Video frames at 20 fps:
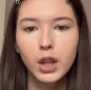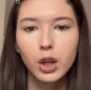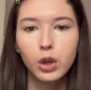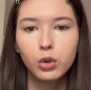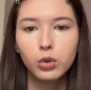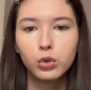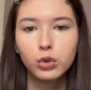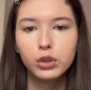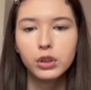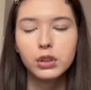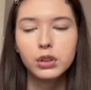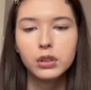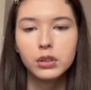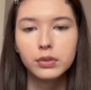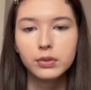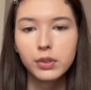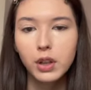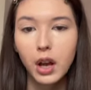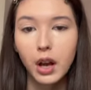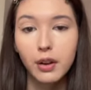good
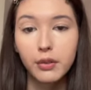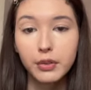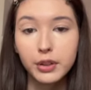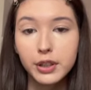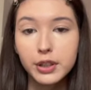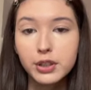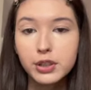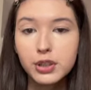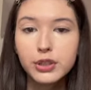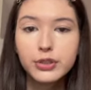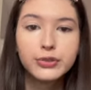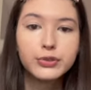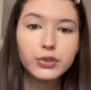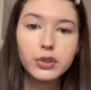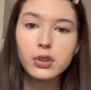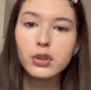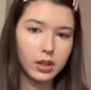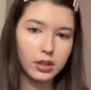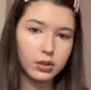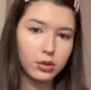coverage,
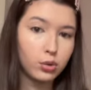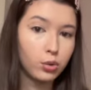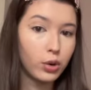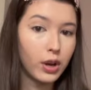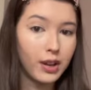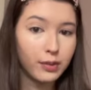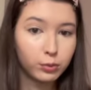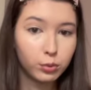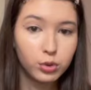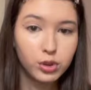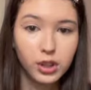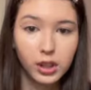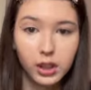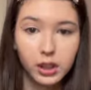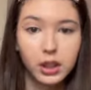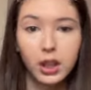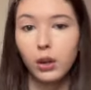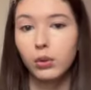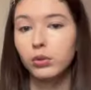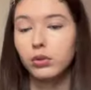so you have to check
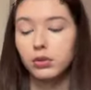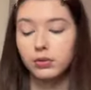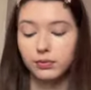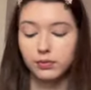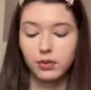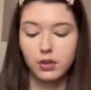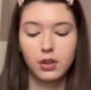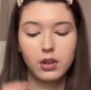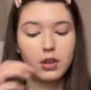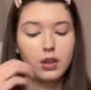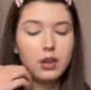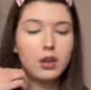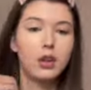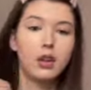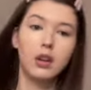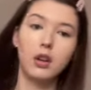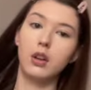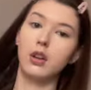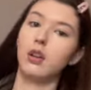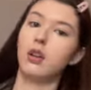it out.
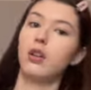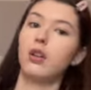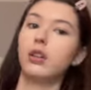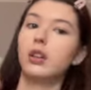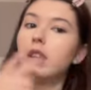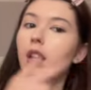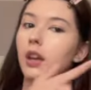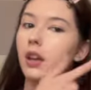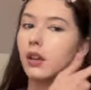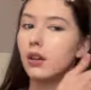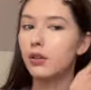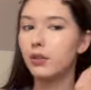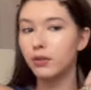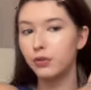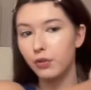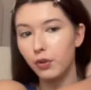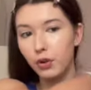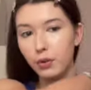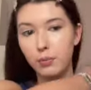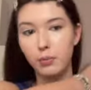Okay,
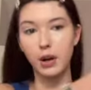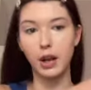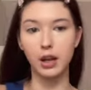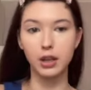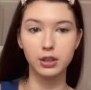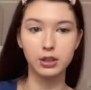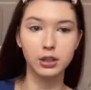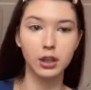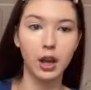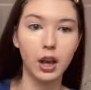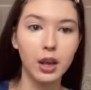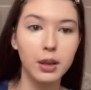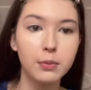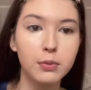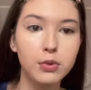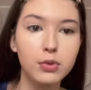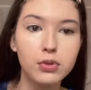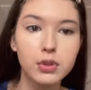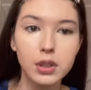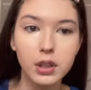for blush, I'm
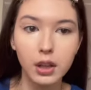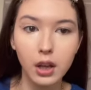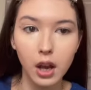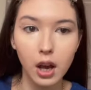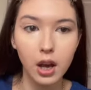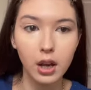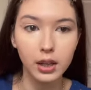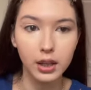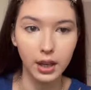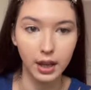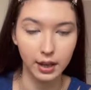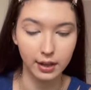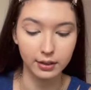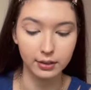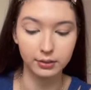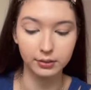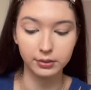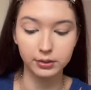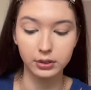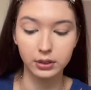using again
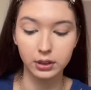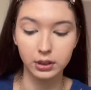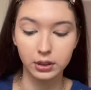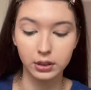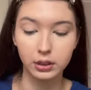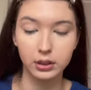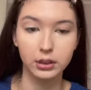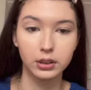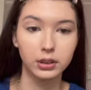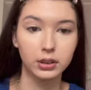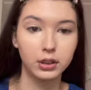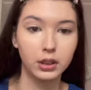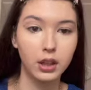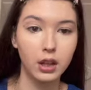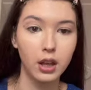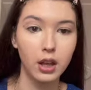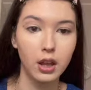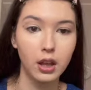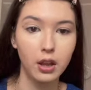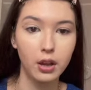the
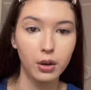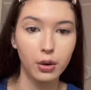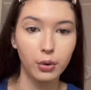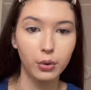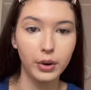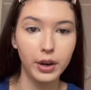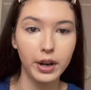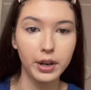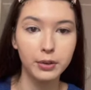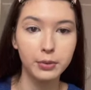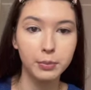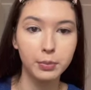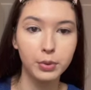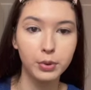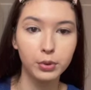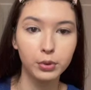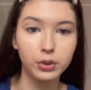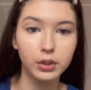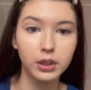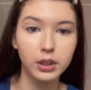Rare
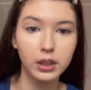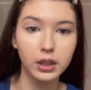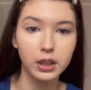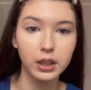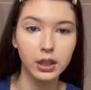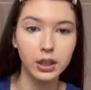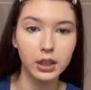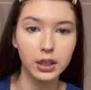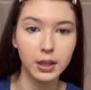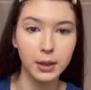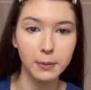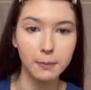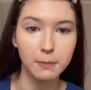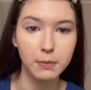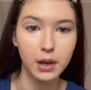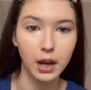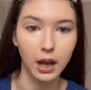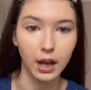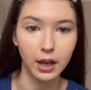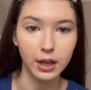Beauty
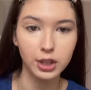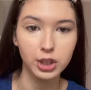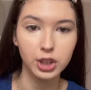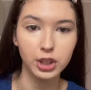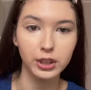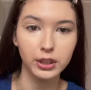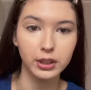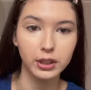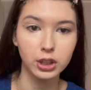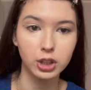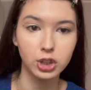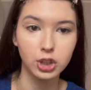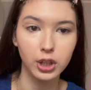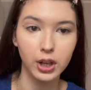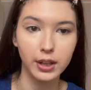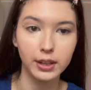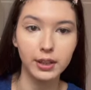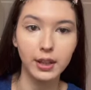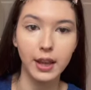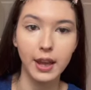blush in the
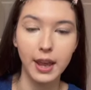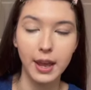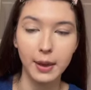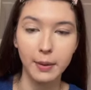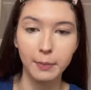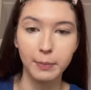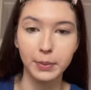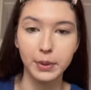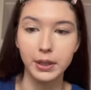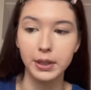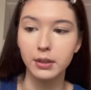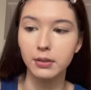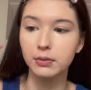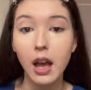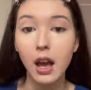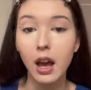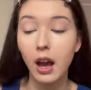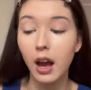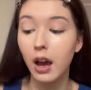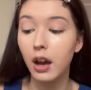shade Happy.
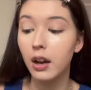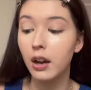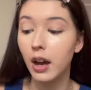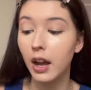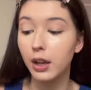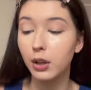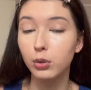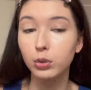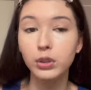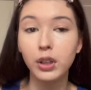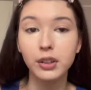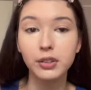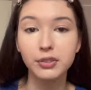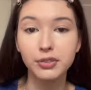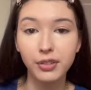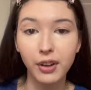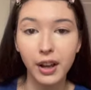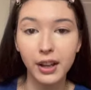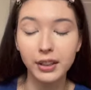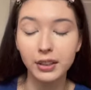I couldn't
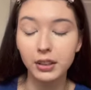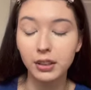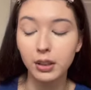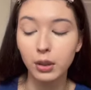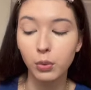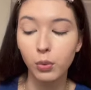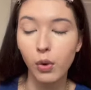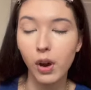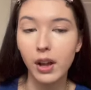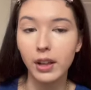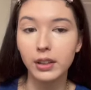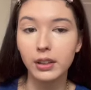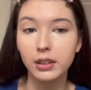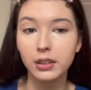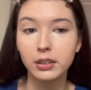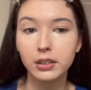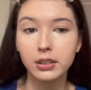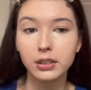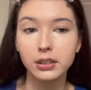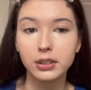find the
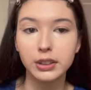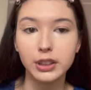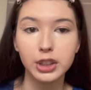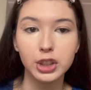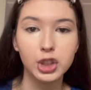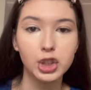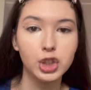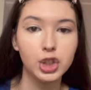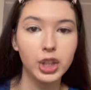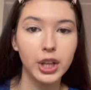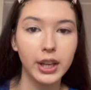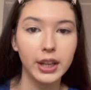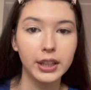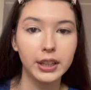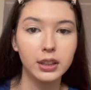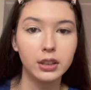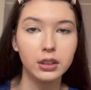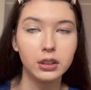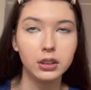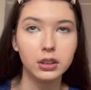one in
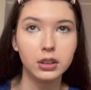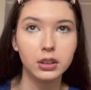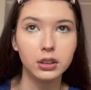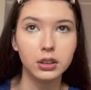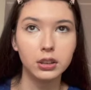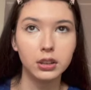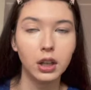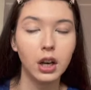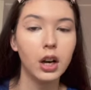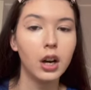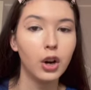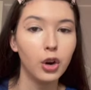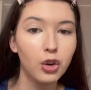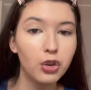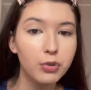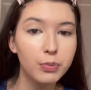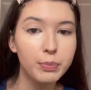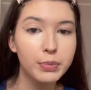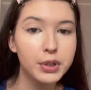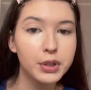shade
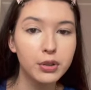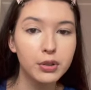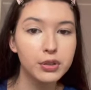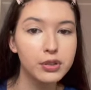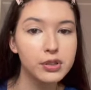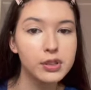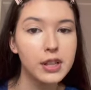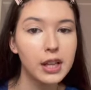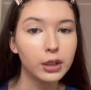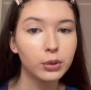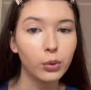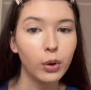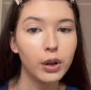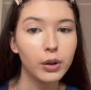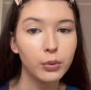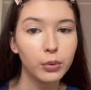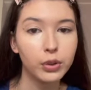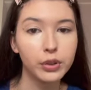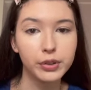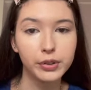Hope, because that
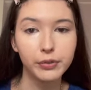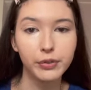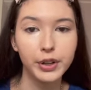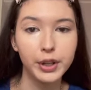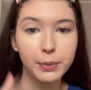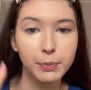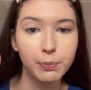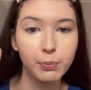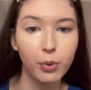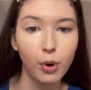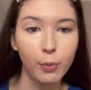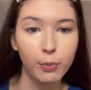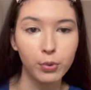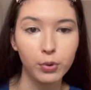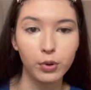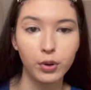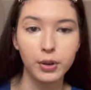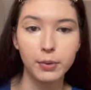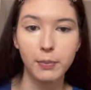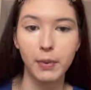one was very
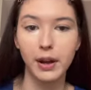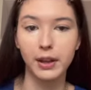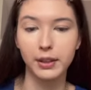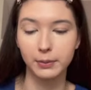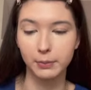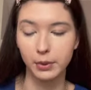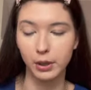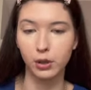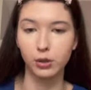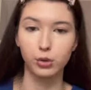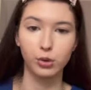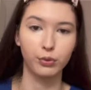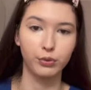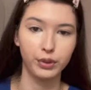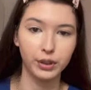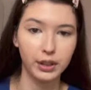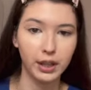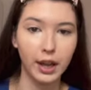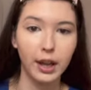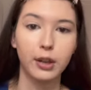popular, but because of
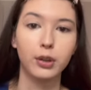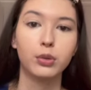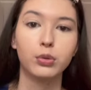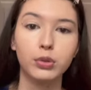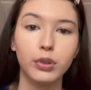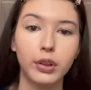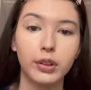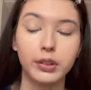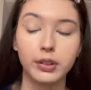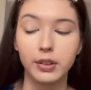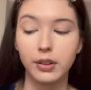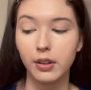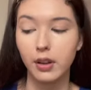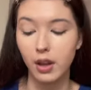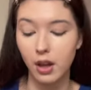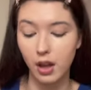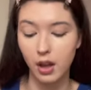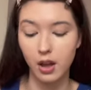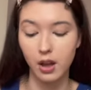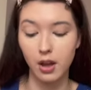it I couldn't
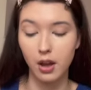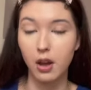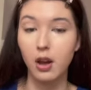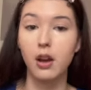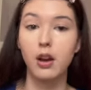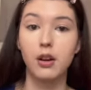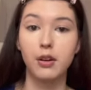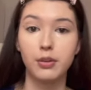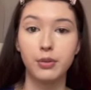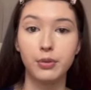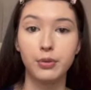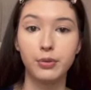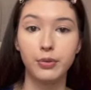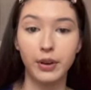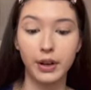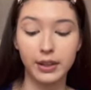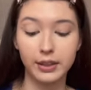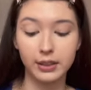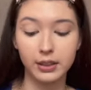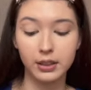
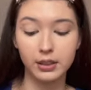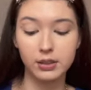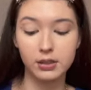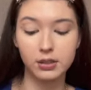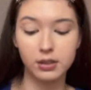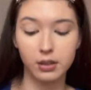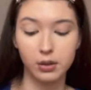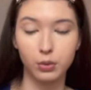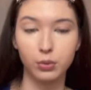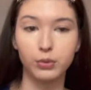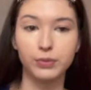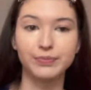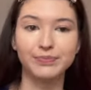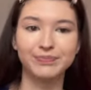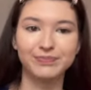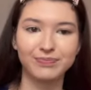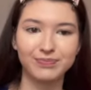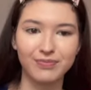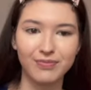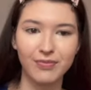find it. So
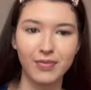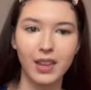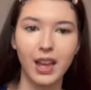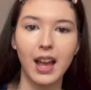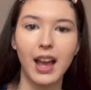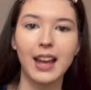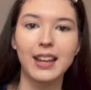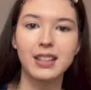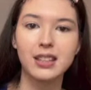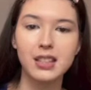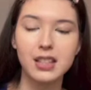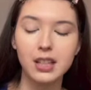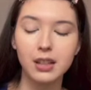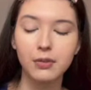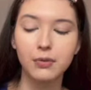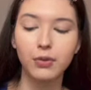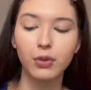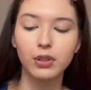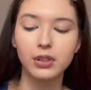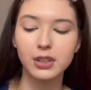I think
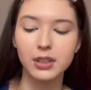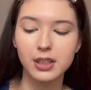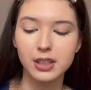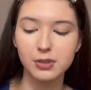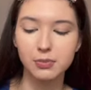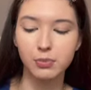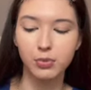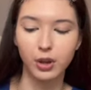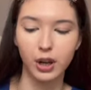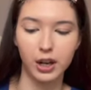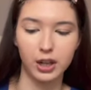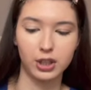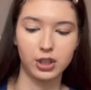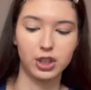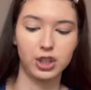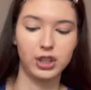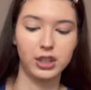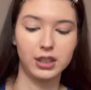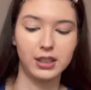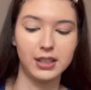for this brush
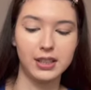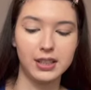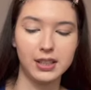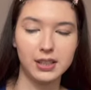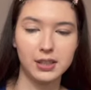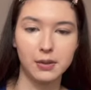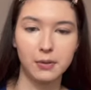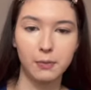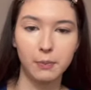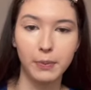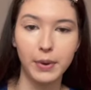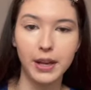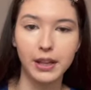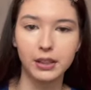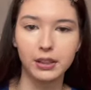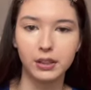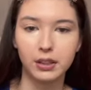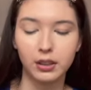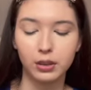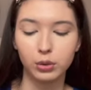it is
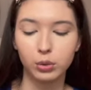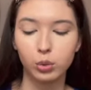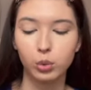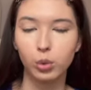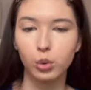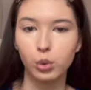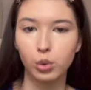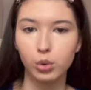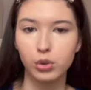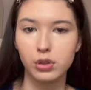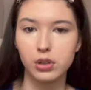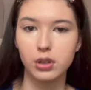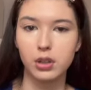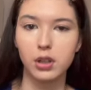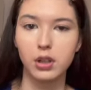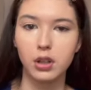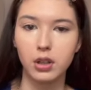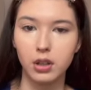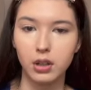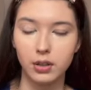better to use
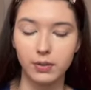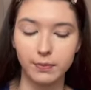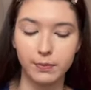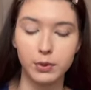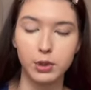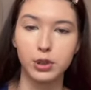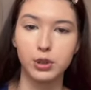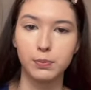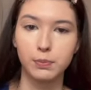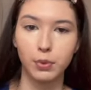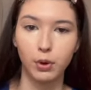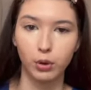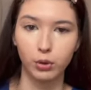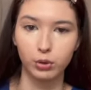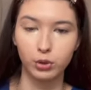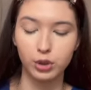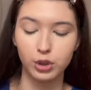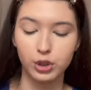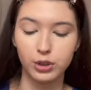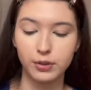a
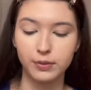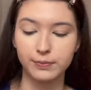sponge,